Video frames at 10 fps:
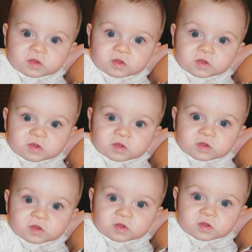
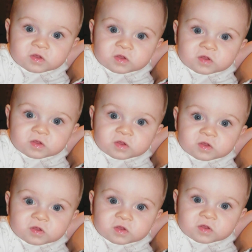
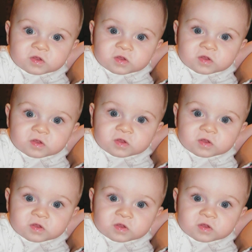No one is speaking in this clip.